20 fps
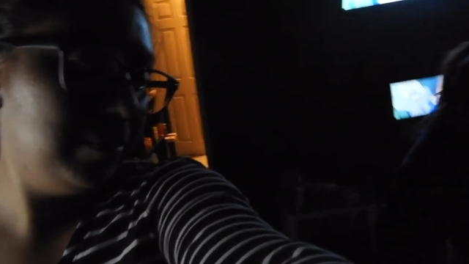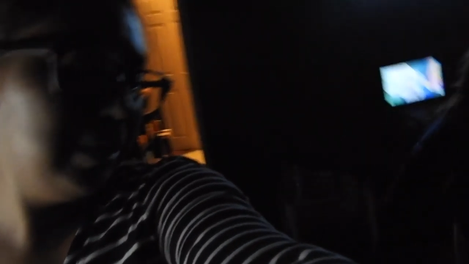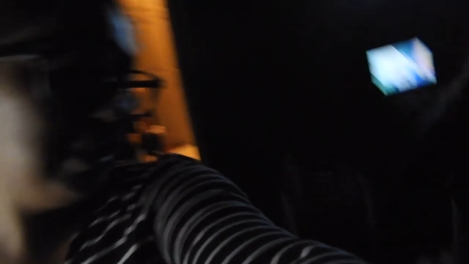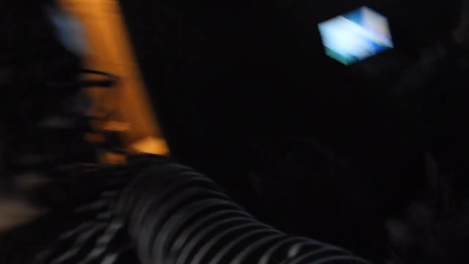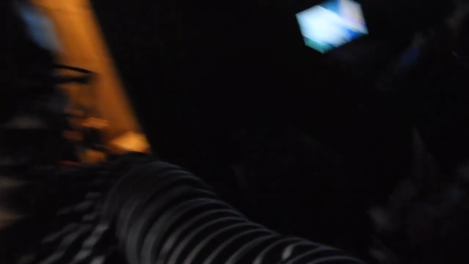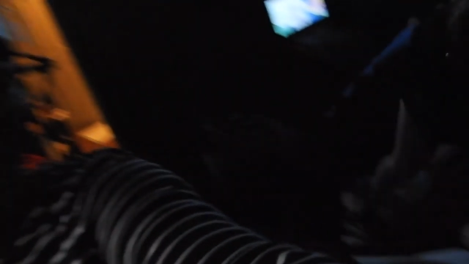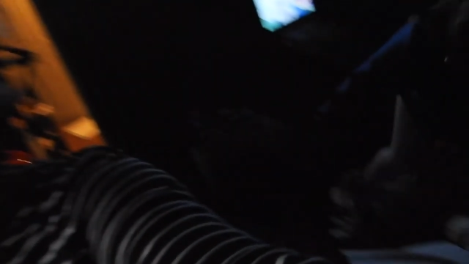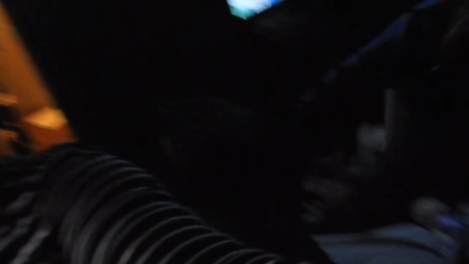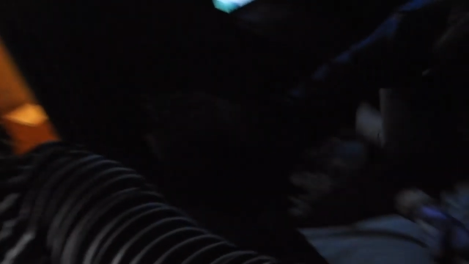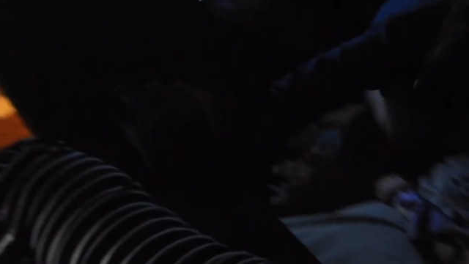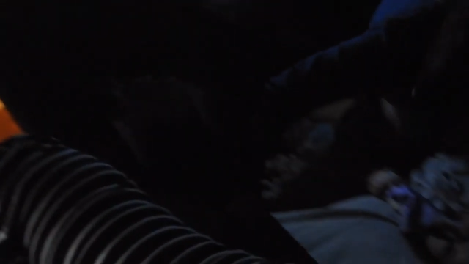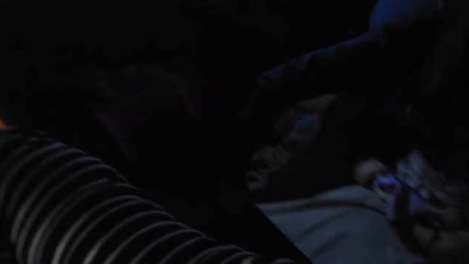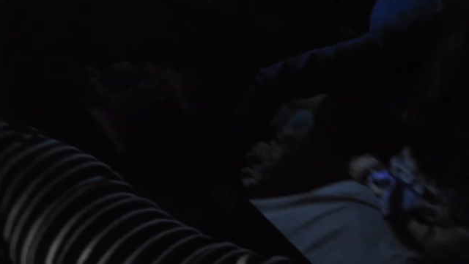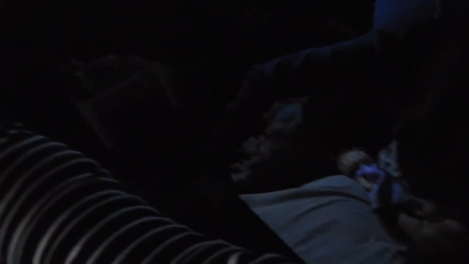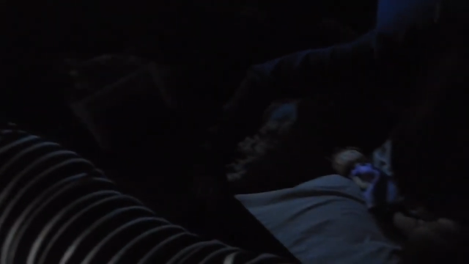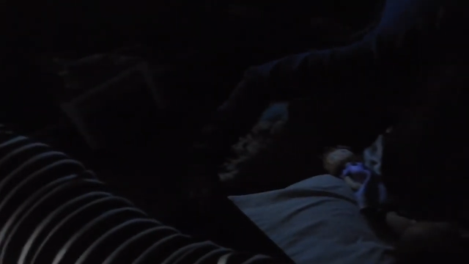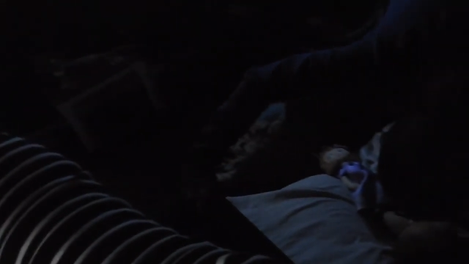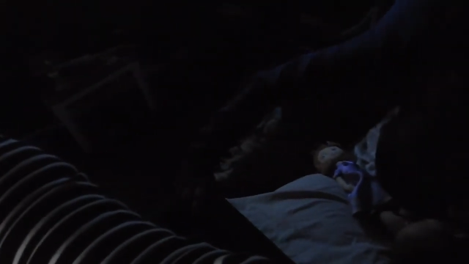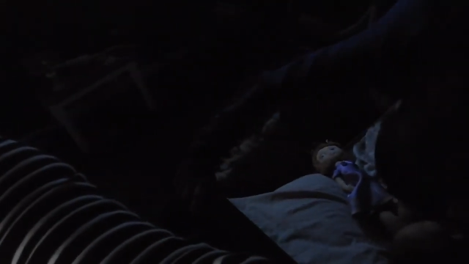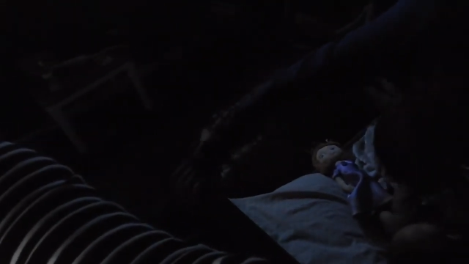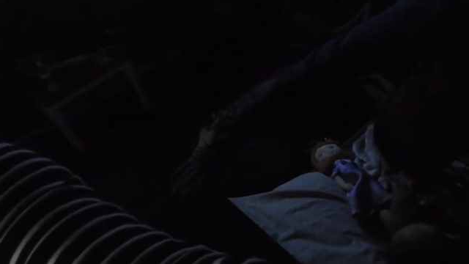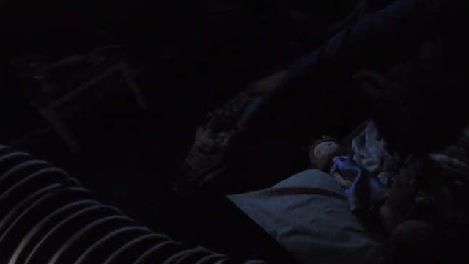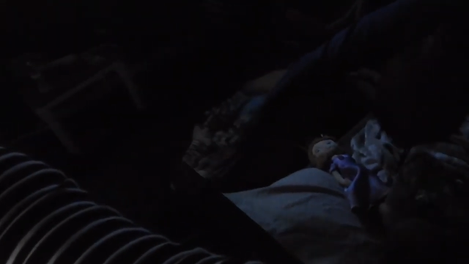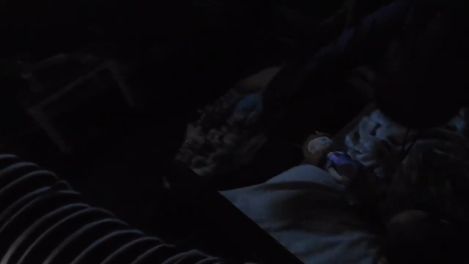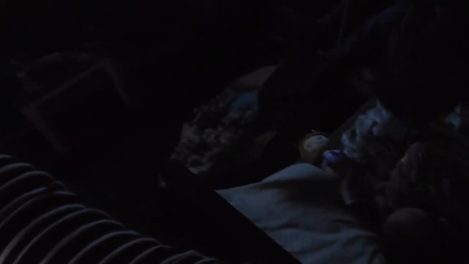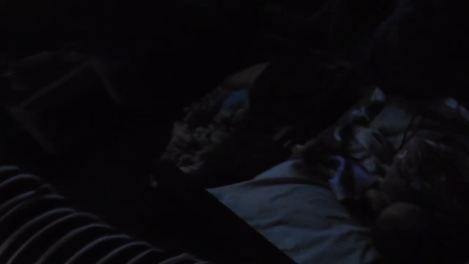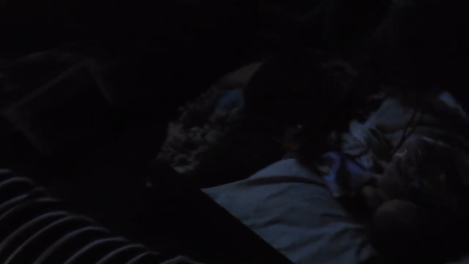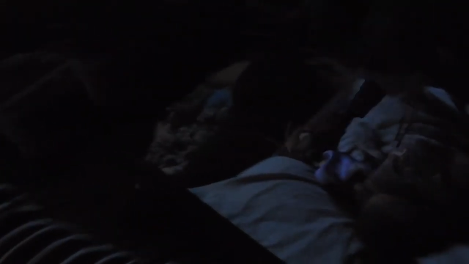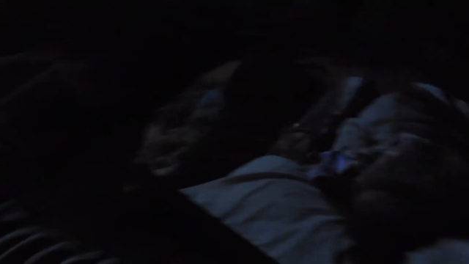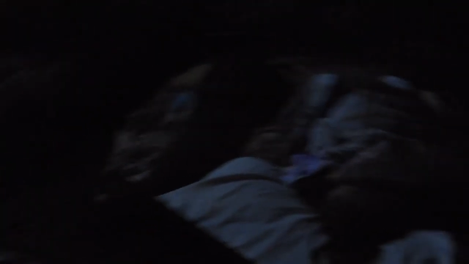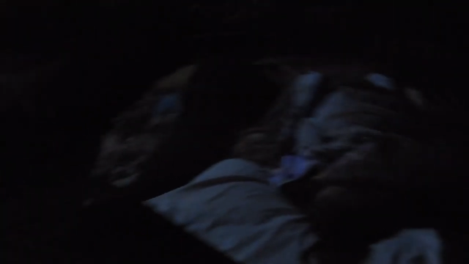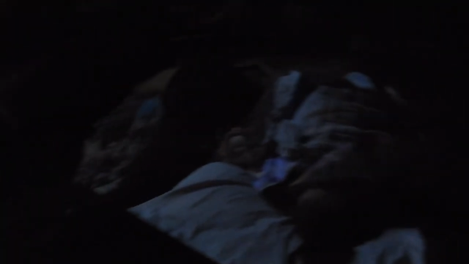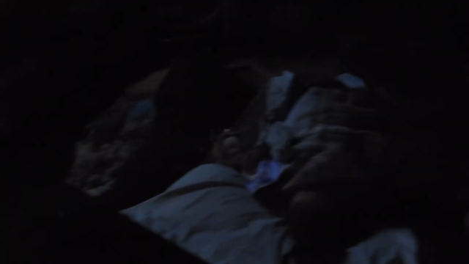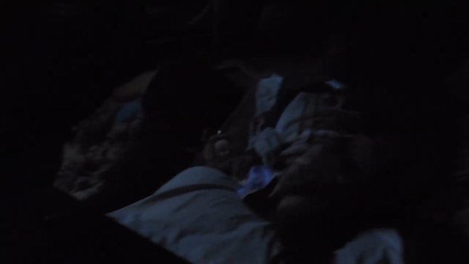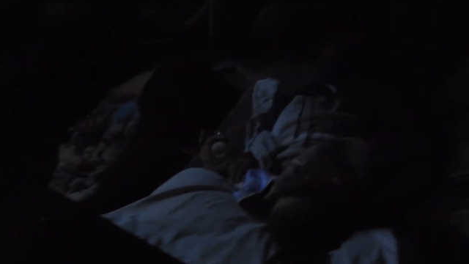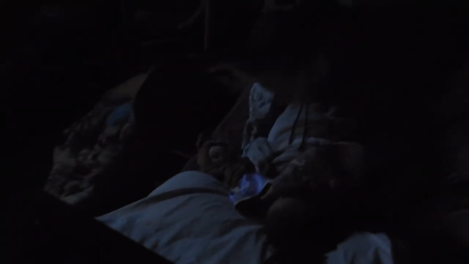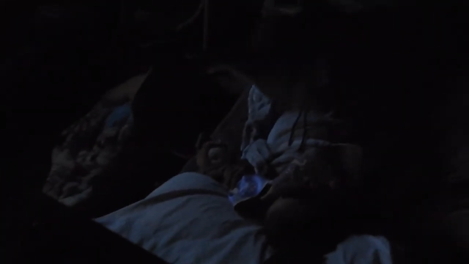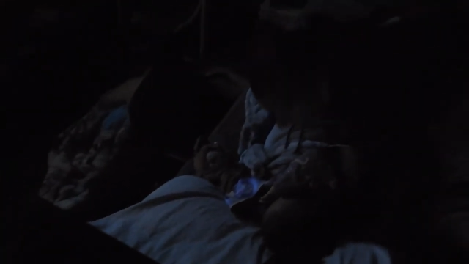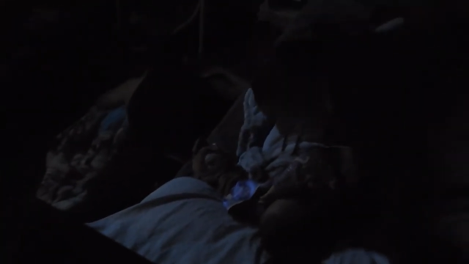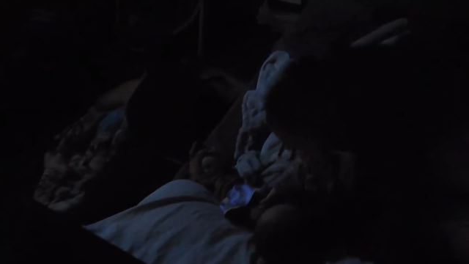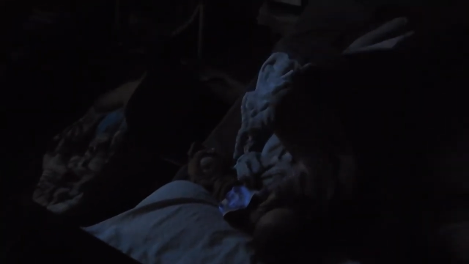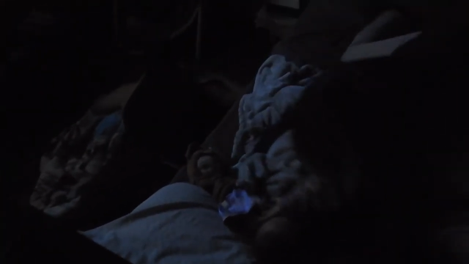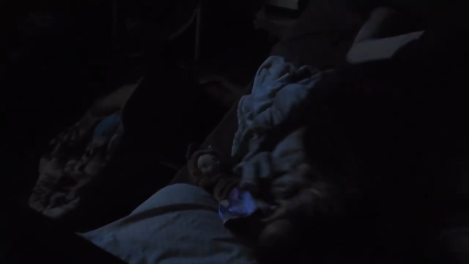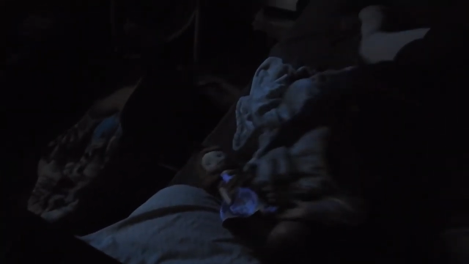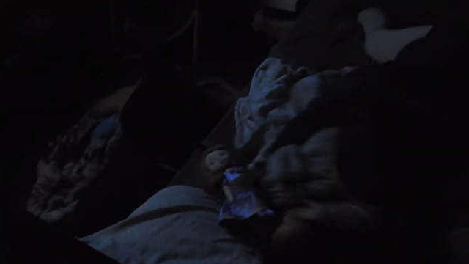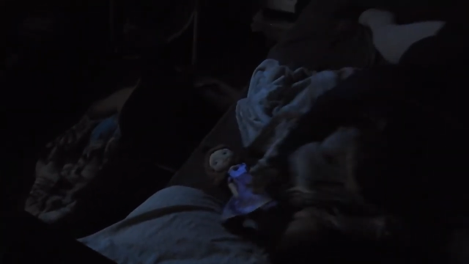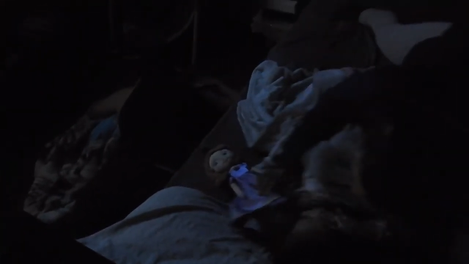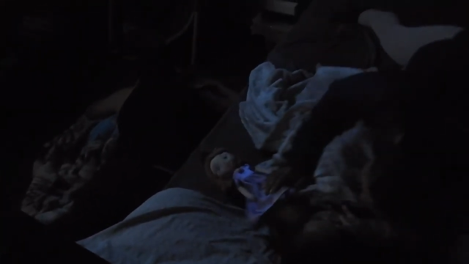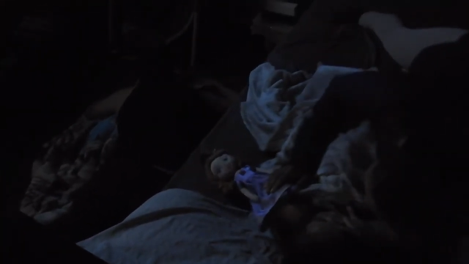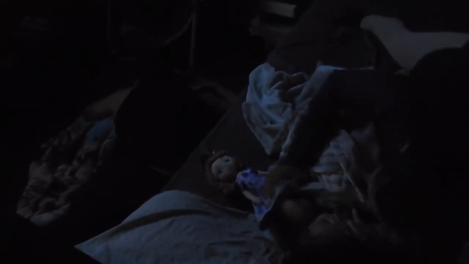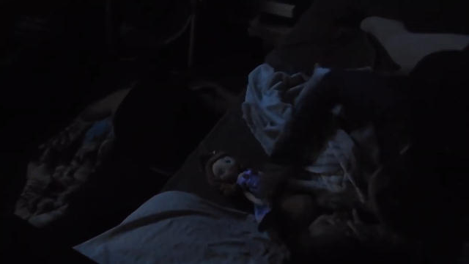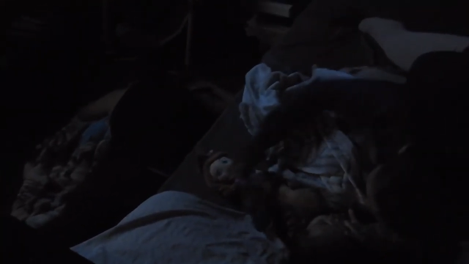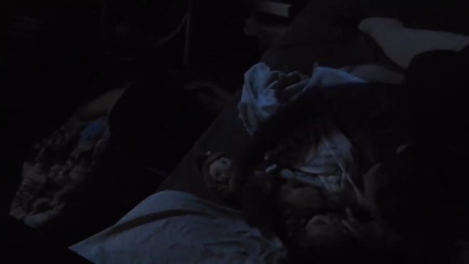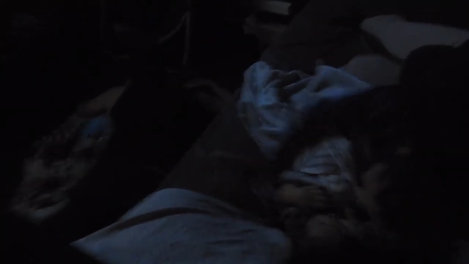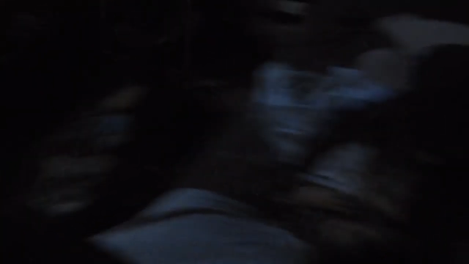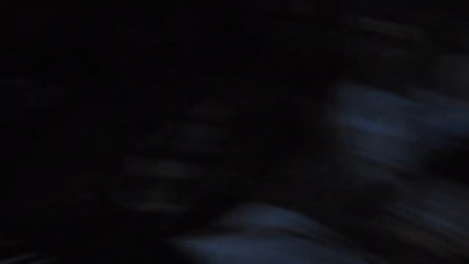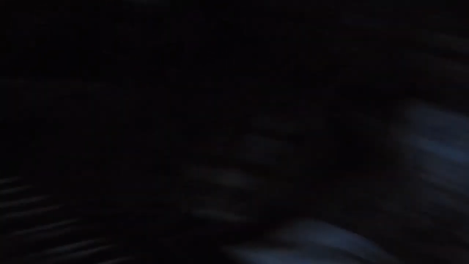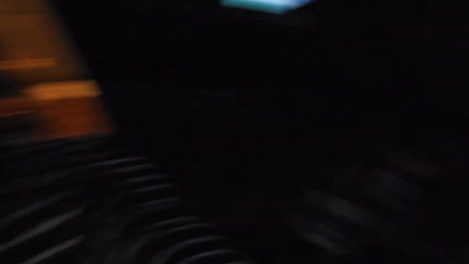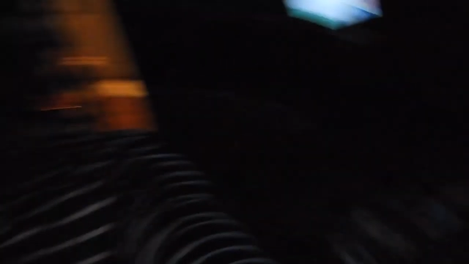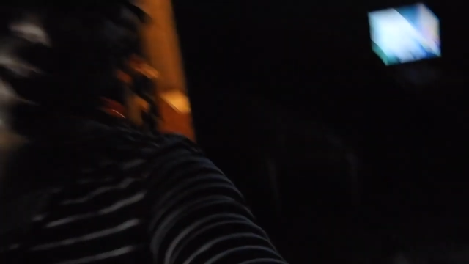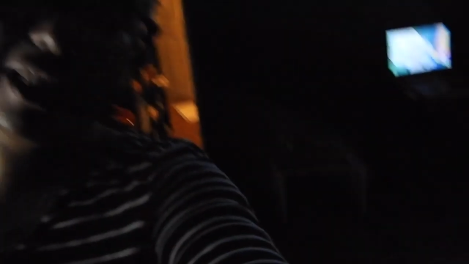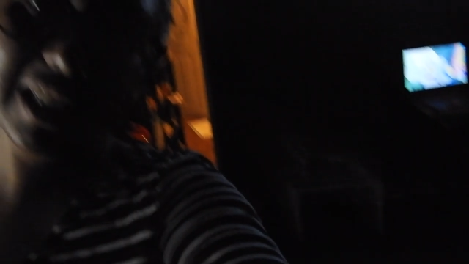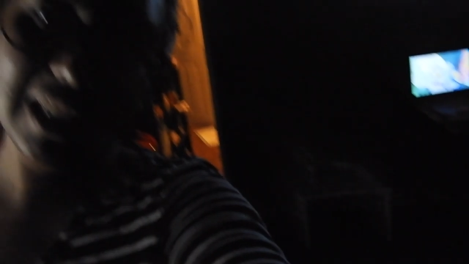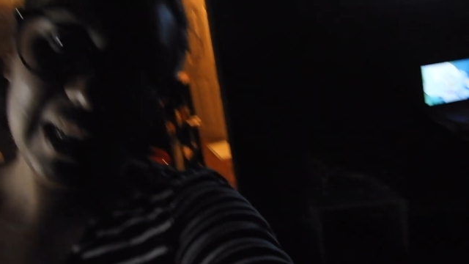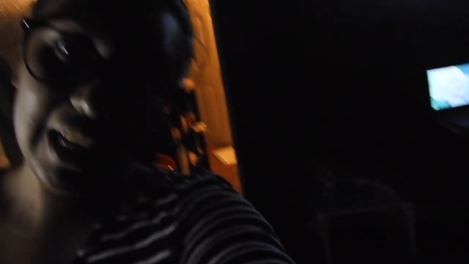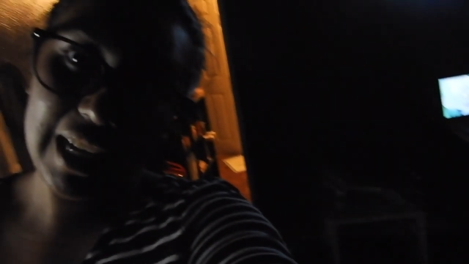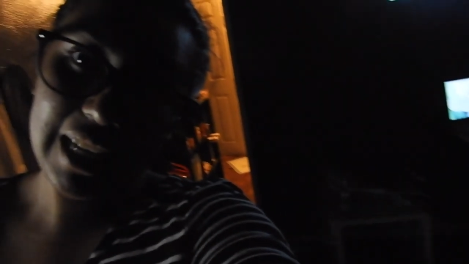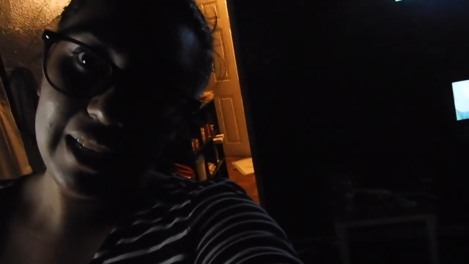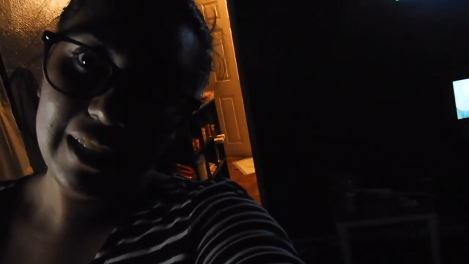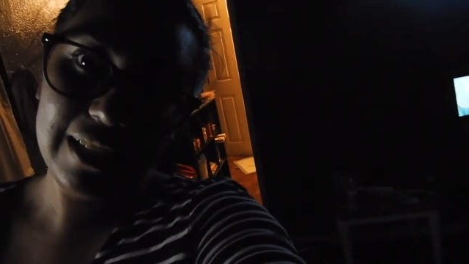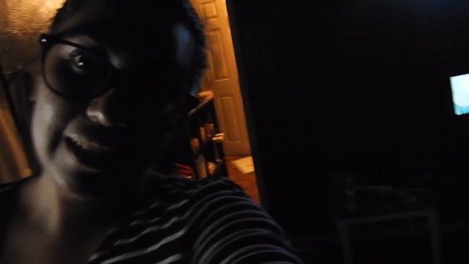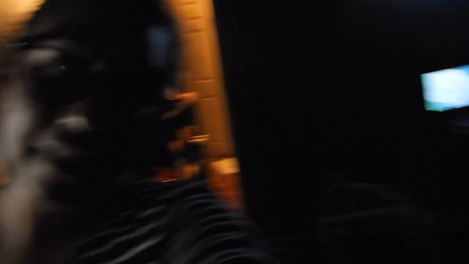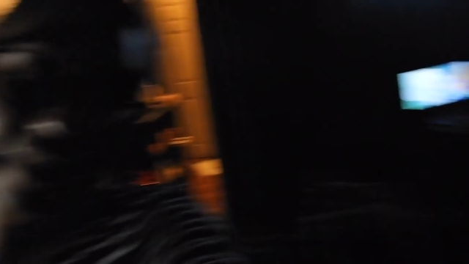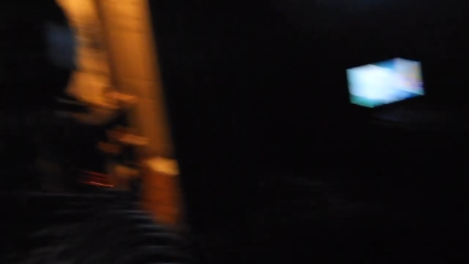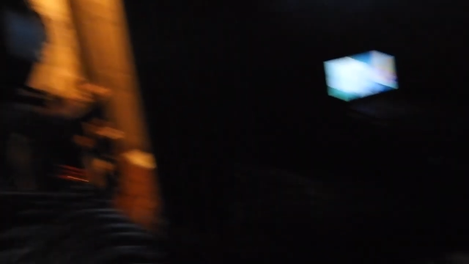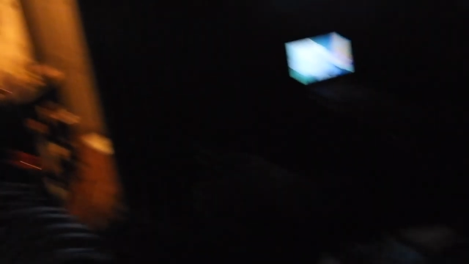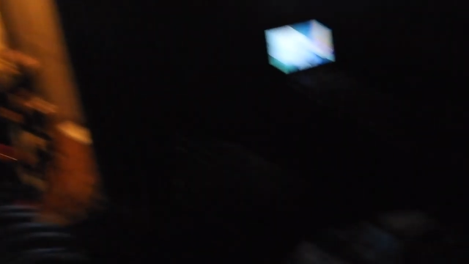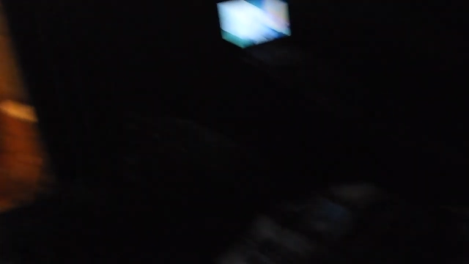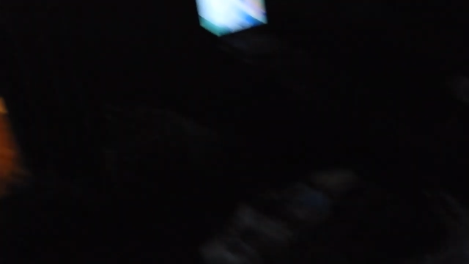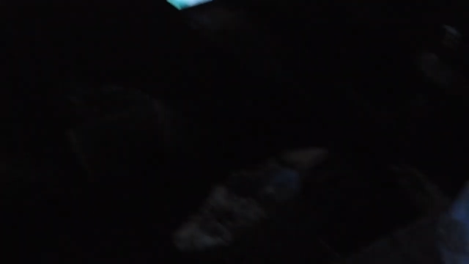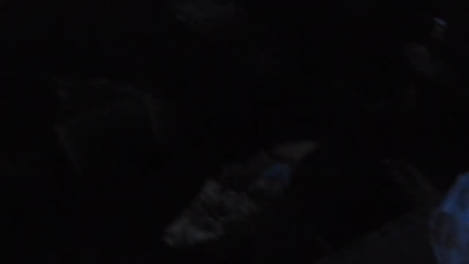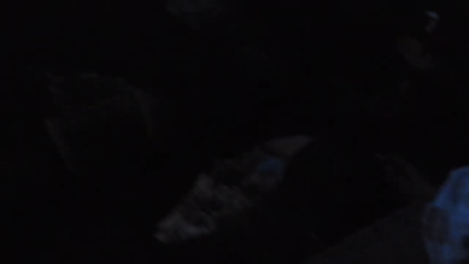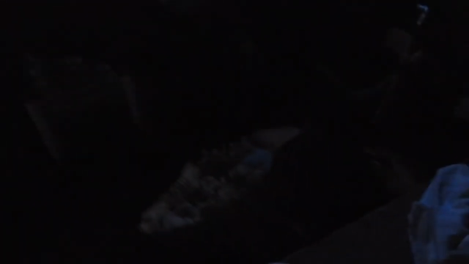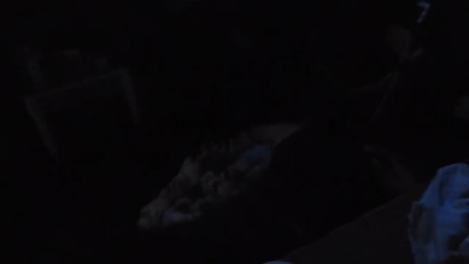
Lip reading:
Nobody's mouth can be seen.